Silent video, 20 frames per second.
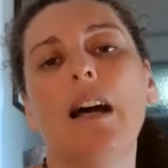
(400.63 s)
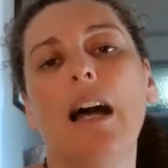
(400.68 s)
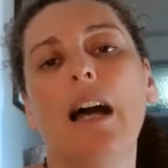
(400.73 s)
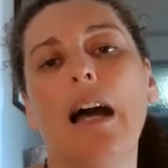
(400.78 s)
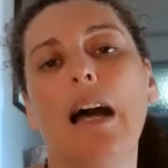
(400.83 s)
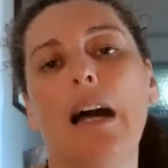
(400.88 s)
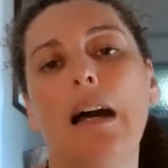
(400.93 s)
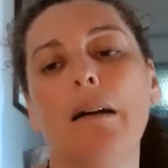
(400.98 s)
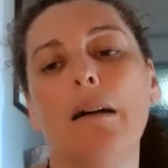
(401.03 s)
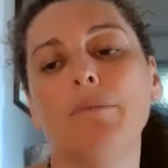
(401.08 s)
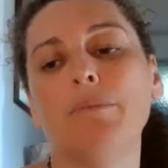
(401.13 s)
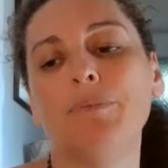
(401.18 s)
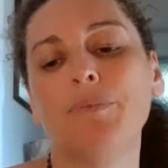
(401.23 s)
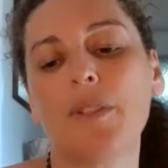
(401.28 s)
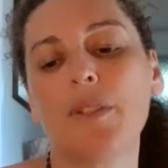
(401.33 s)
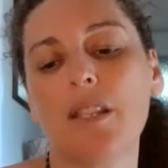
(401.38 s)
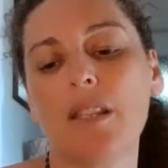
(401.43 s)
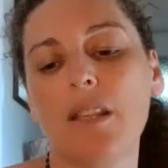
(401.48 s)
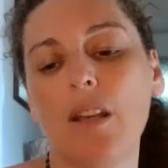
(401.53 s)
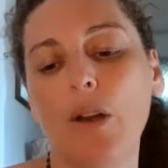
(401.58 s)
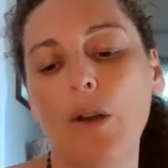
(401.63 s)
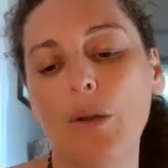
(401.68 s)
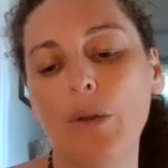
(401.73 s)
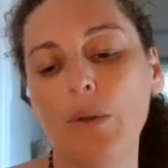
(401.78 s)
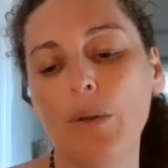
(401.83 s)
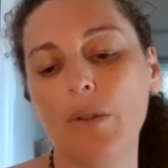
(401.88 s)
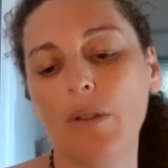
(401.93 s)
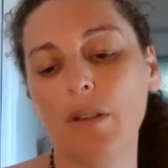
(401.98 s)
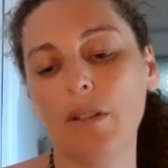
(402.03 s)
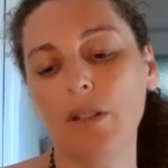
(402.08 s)
Um,
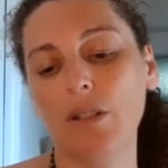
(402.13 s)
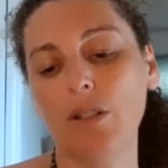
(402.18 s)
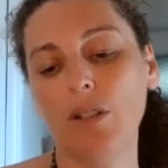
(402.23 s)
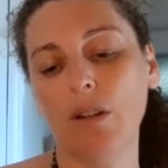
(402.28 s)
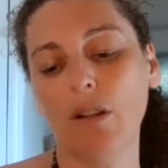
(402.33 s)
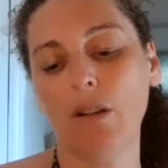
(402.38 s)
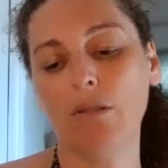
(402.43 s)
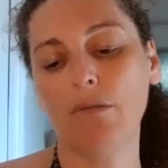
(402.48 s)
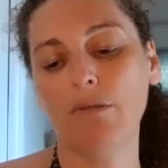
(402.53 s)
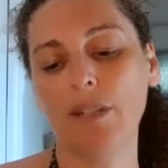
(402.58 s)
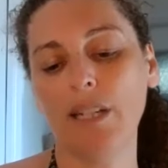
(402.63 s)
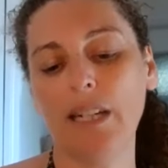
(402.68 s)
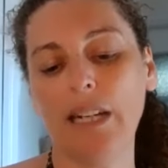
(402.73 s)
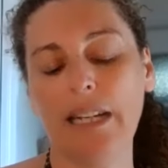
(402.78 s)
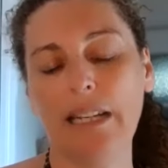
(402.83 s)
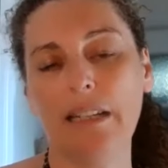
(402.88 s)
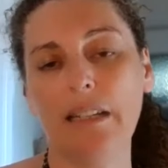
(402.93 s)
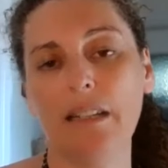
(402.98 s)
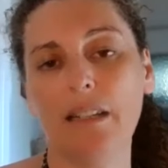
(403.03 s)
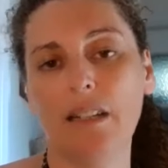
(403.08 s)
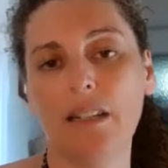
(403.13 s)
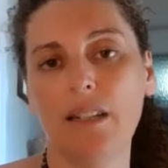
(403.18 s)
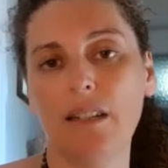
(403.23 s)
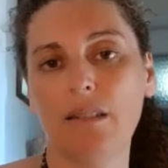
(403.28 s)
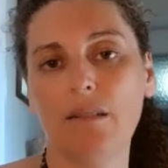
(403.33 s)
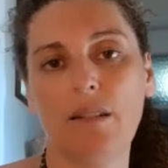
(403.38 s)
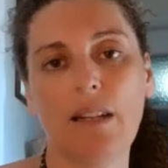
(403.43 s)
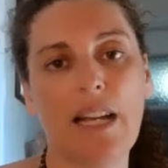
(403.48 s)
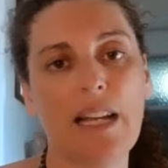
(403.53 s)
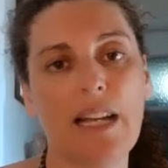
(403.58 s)
so, you know, really,
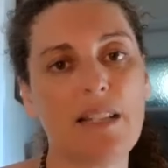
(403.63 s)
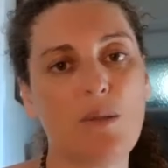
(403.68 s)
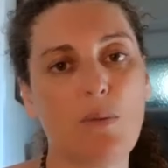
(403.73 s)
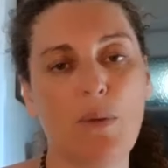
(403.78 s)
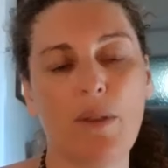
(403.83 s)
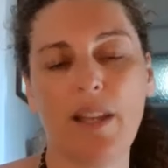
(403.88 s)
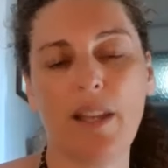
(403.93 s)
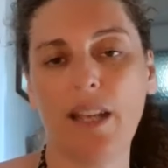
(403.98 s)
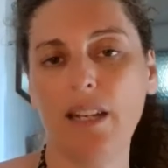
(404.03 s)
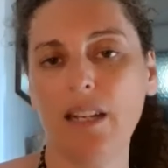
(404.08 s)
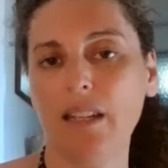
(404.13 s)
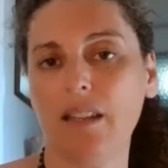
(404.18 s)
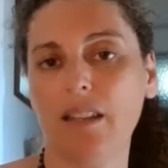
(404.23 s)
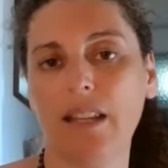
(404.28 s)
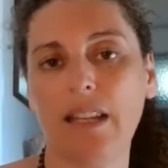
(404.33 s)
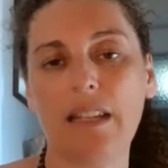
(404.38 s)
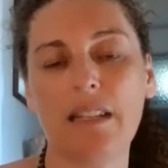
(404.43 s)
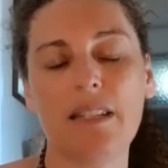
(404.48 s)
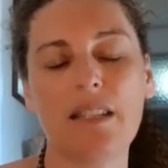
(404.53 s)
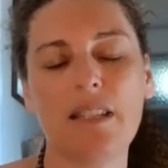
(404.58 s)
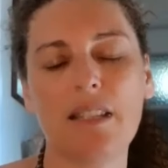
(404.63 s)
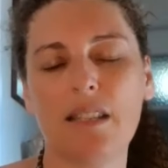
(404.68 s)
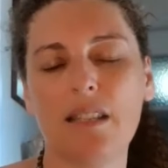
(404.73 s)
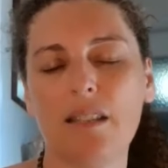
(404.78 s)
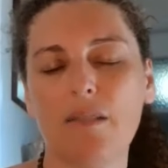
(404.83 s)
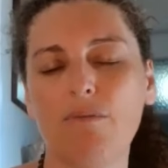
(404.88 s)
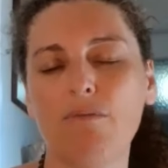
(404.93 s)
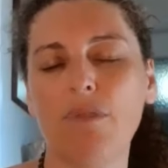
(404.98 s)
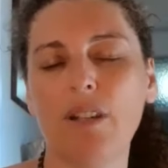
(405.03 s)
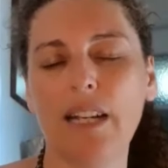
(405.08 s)
as with anything,
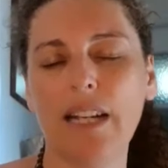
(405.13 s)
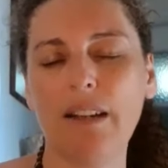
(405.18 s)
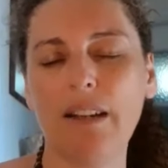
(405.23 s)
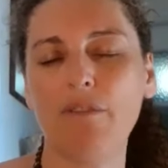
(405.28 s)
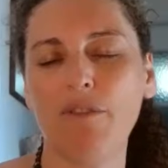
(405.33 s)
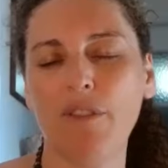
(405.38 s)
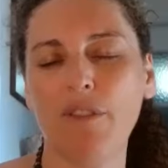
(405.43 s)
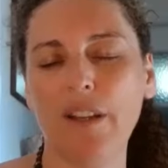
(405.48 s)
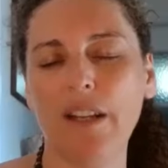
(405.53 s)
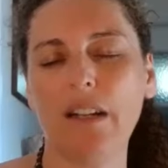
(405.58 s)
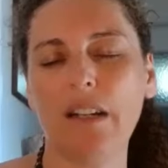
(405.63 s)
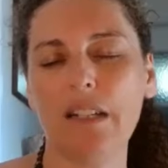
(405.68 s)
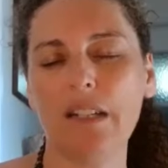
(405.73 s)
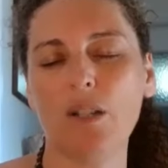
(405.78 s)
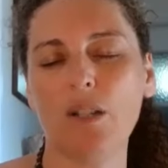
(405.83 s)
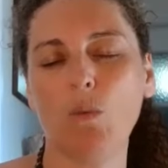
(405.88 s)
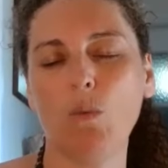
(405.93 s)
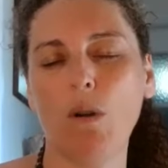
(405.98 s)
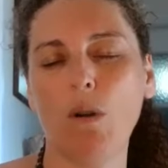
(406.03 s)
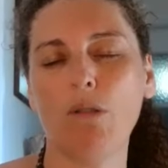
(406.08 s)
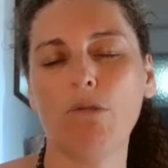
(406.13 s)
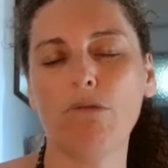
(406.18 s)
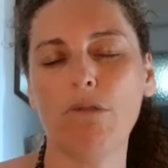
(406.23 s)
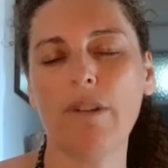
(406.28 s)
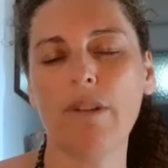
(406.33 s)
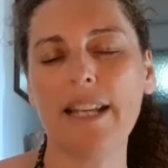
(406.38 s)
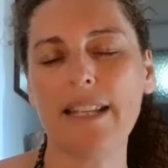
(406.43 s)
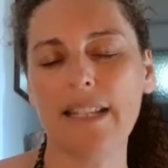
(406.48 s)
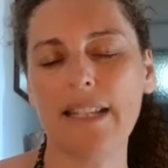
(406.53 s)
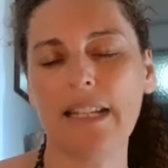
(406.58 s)
really feel into what
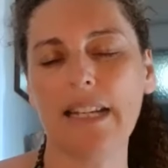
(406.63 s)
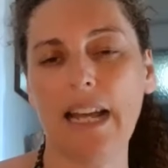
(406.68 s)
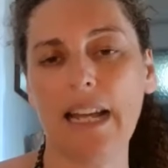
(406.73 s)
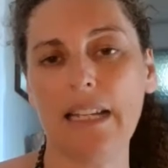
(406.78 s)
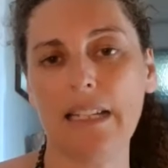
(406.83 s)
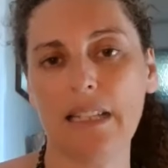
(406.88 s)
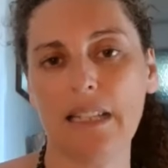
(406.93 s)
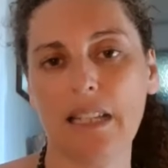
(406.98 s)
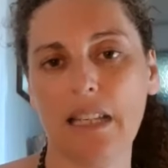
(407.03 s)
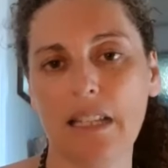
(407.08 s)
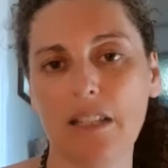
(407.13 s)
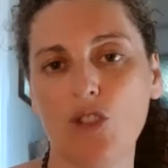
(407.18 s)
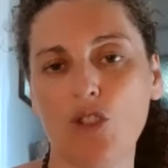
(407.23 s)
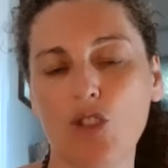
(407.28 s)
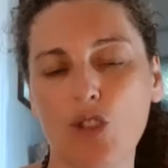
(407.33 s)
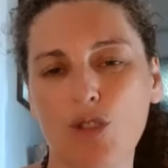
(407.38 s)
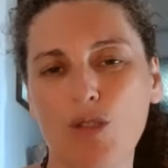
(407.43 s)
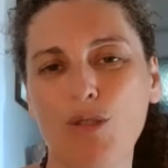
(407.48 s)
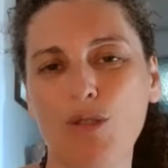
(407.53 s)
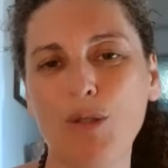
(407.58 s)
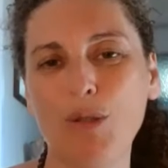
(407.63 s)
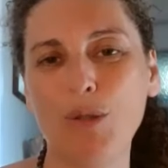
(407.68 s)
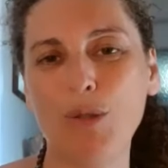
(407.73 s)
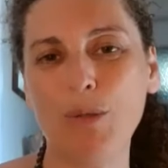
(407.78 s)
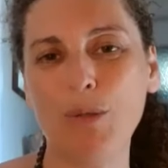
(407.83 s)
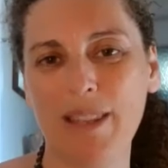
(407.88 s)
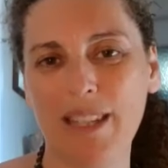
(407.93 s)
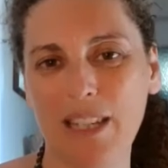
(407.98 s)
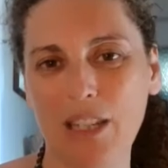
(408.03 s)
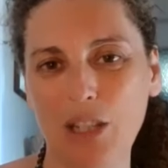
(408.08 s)
resonates as true
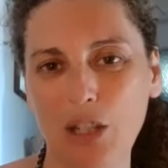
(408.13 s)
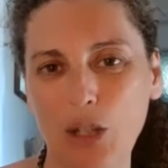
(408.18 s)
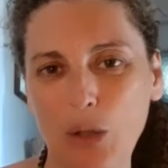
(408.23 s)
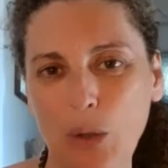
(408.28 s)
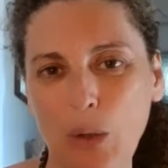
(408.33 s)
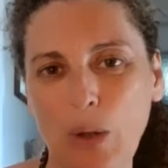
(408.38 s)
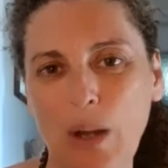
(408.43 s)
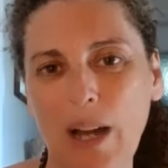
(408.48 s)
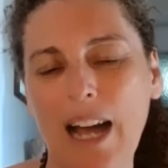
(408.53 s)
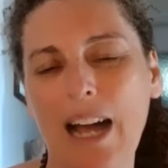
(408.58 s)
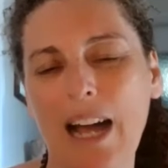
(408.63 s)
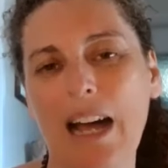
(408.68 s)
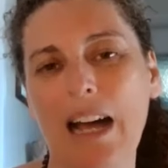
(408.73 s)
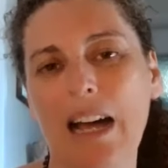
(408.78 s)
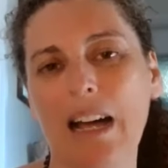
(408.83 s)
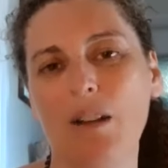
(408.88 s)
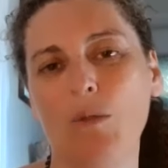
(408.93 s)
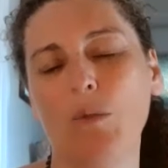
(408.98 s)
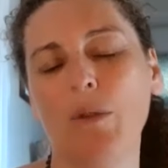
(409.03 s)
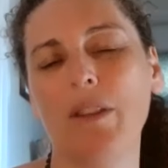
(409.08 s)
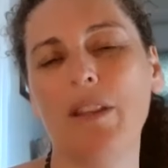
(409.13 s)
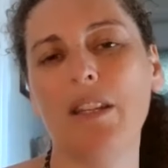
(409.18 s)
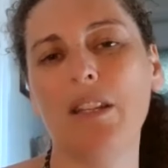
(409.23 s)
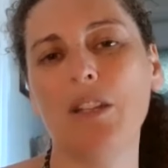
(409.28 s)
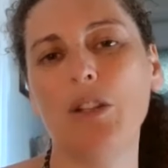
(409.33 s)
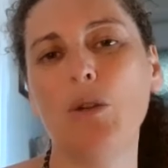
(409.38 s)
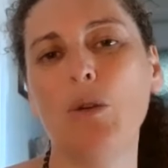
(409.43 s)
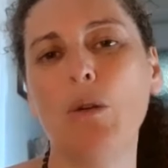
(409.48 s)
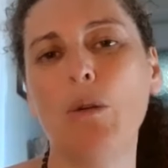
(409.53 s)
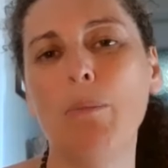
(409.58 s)
within your heart, within
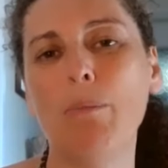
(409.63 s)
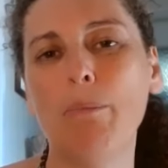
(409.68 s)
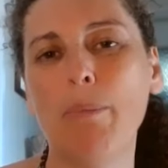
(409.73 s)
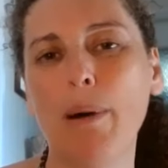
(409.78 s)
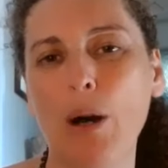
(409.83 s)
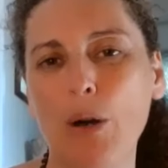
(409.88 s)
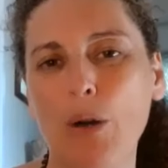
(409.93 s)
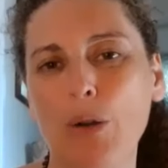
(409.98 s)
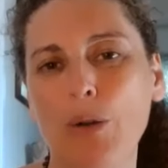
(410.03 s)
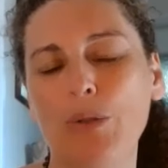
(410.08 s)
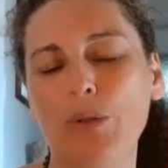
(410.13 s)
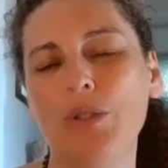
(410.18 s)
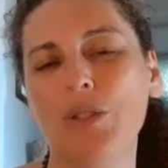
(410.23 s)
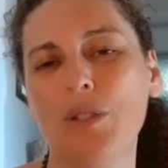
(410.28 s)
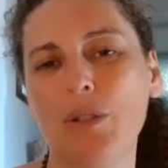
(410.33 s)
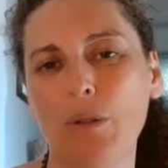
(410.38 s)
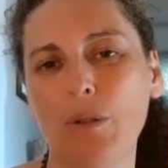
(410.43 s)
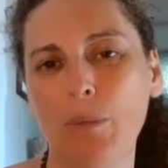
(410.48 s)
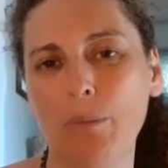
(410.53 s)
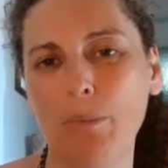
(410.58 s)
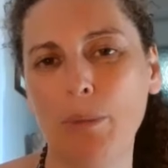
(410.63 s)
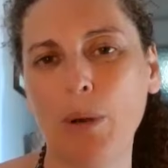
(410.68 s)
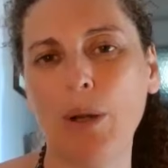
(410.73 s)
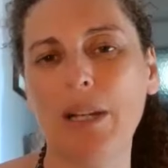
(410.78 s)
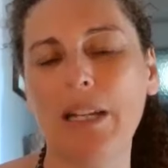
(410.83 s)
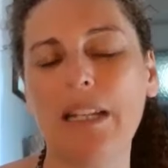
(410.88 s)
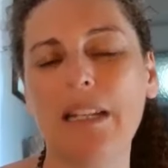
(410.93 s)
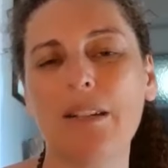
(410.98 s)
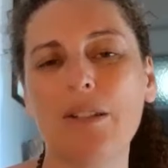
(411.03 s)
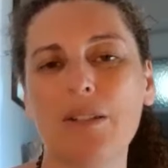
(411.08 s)
your bones, your
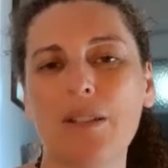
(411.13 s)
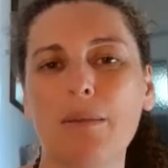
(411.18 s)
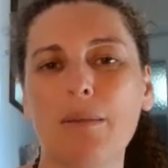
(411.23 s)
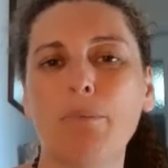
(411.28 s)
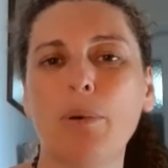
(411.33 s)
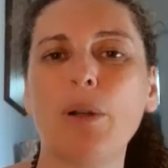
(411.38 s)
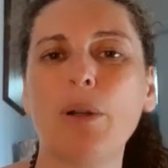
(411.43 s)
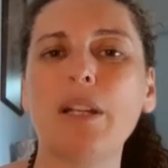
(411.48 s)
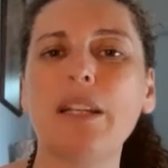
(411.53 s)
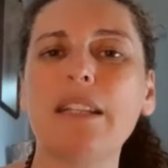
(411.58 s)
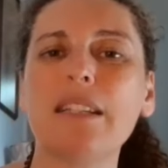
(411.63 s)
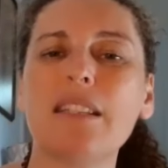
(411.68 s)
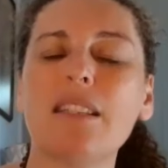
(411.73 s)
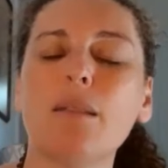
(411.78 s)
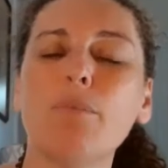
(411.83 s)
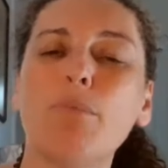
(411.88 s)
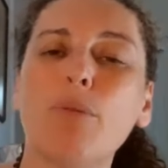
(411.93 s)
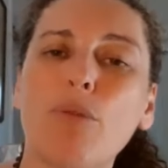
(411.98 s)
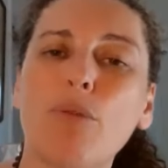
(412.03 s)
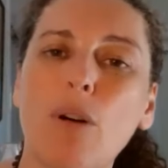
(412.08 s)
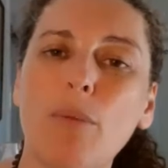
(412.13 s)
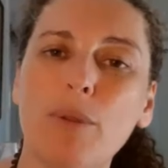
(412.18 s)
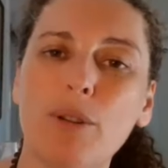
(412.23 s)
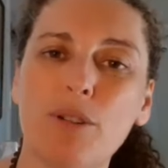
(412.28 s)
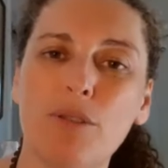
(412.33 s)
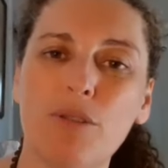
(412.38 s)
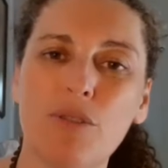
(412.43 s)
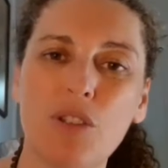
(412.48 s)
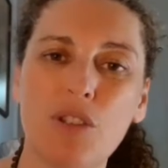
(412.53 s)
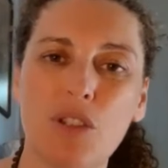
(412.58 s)
body, because the body is the
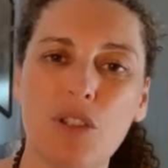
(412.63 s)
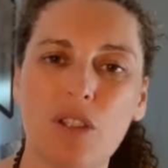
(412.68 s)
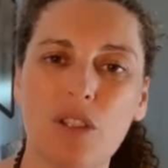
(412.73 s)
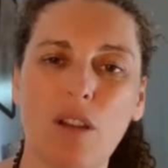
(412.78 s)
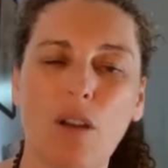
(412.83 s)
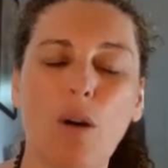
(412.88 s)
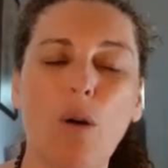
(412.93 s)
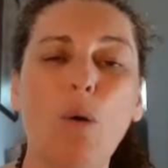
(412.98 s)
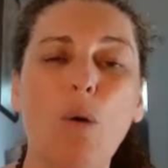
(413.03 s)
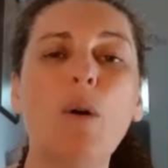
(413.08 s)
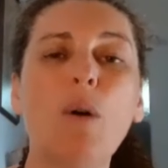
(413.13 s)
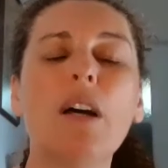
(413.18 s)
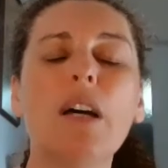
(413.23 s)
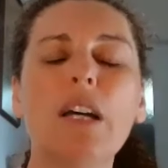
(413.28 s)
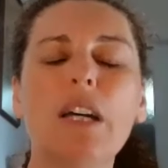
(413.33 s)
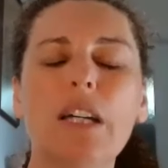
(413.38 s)
barometer of the soul.